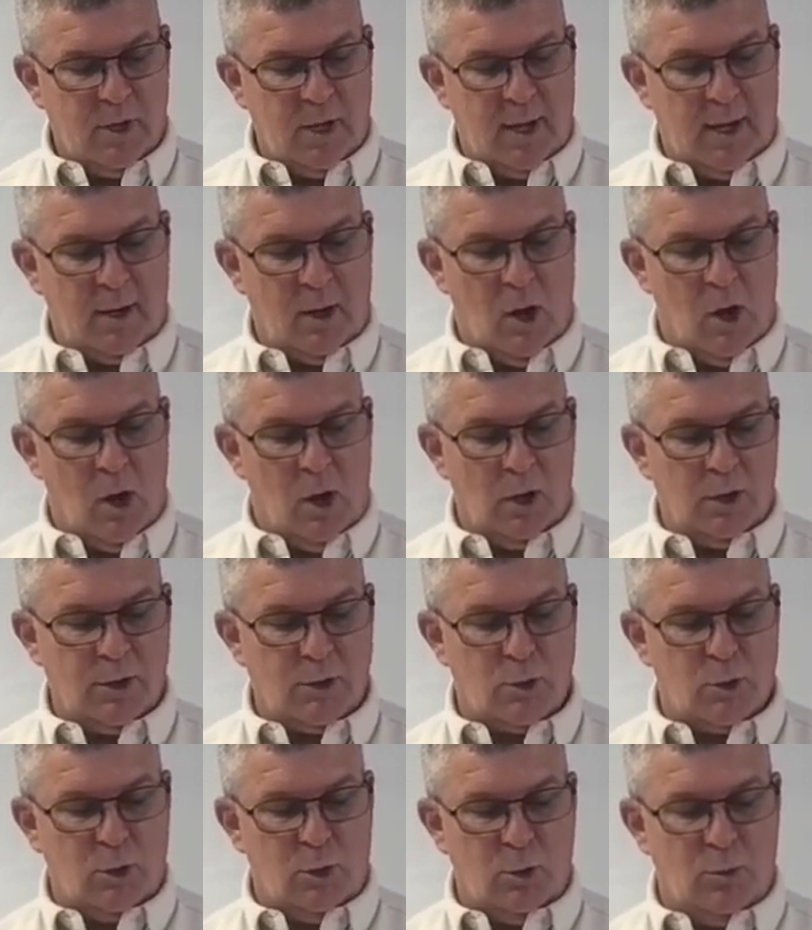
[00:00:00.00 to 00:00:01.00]
And all
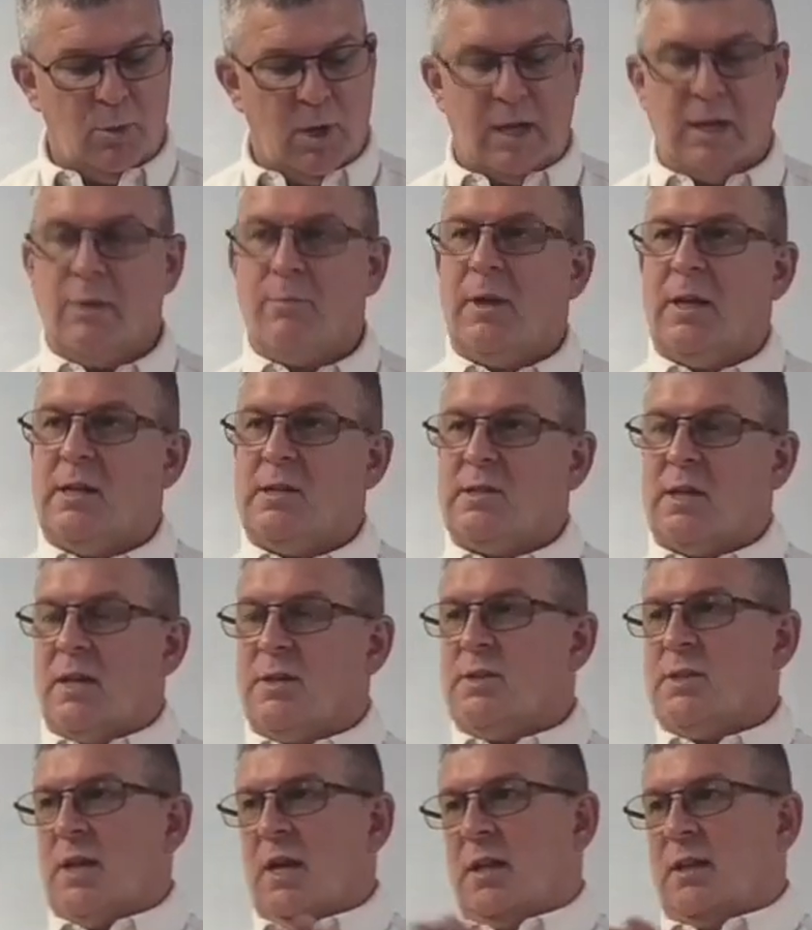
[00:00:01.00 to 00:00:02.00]
Israel obeyed him. And as I
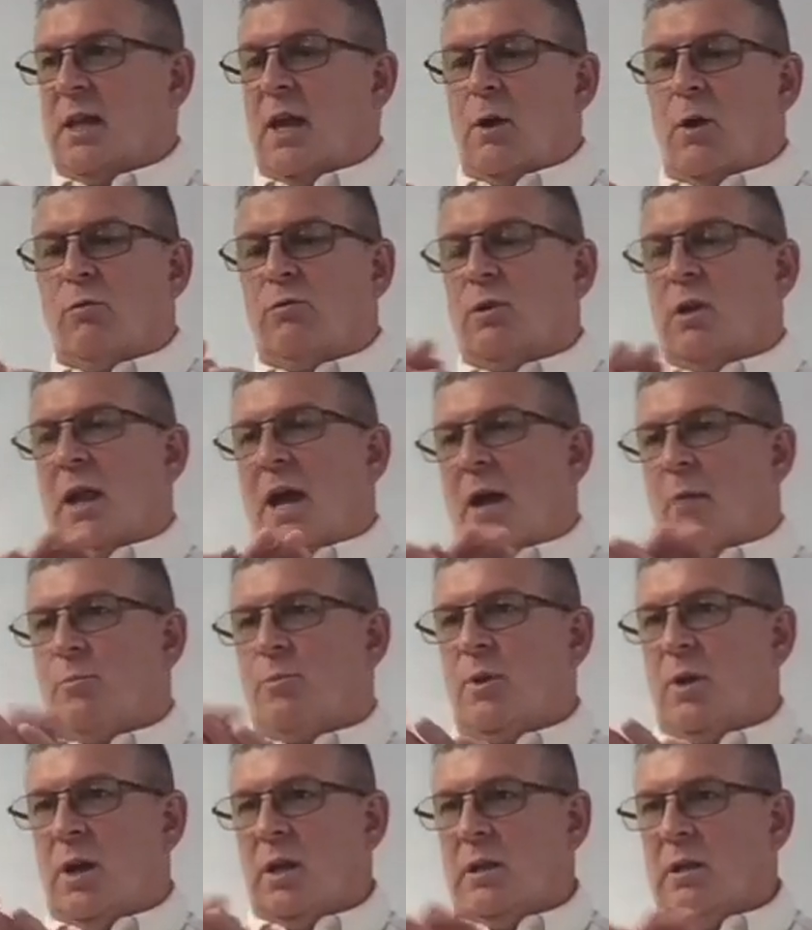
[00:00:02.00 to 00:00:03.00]
said, they
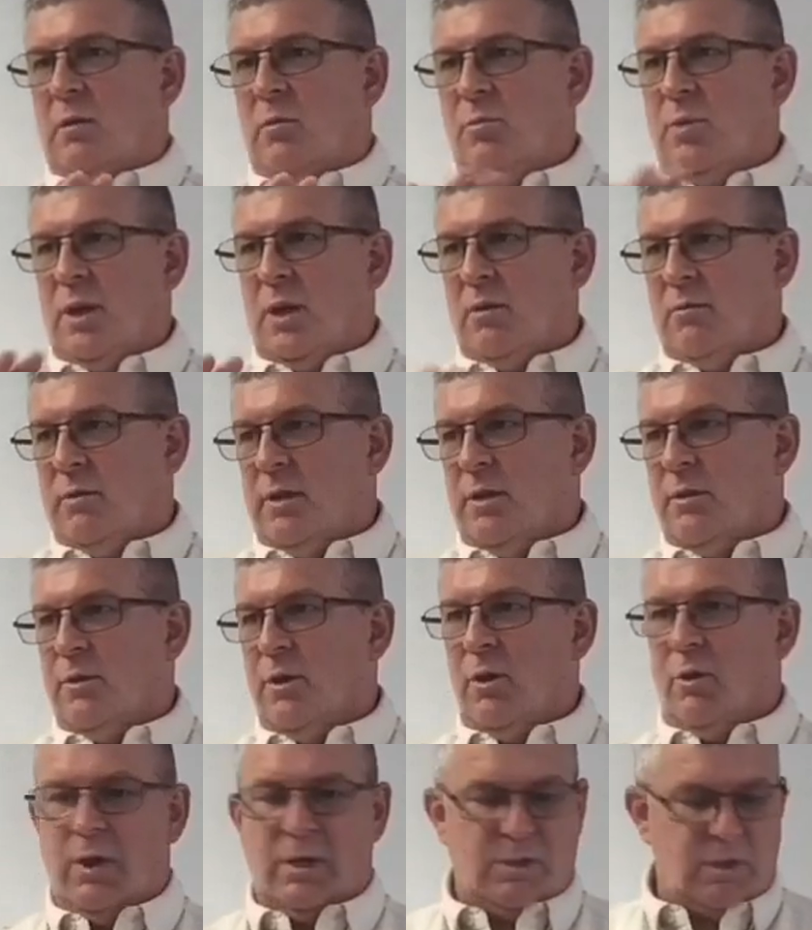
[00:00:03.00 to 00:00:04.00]
overlap a little bit. We don't
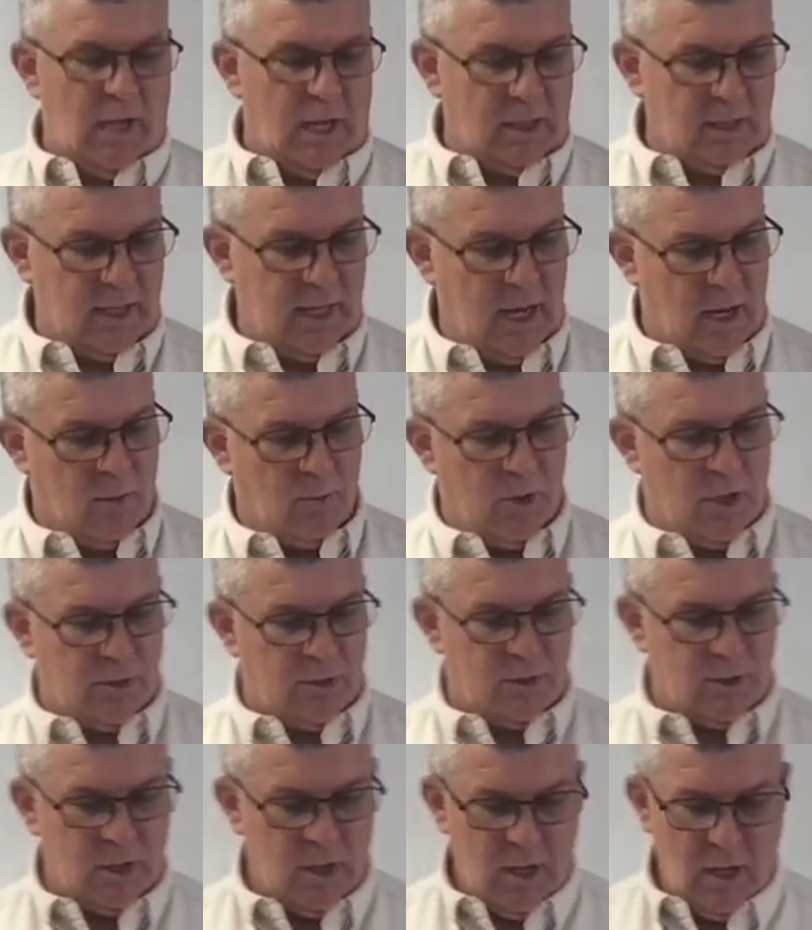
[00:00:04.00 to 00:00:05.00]
know exactly how
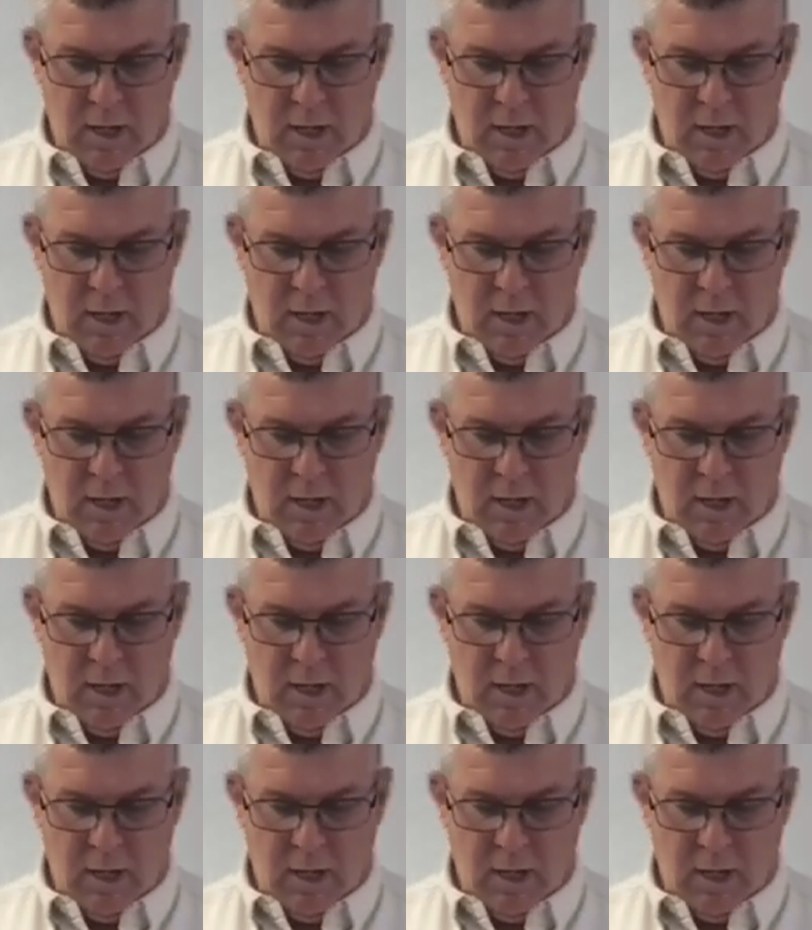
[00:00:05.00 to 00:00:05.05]
much.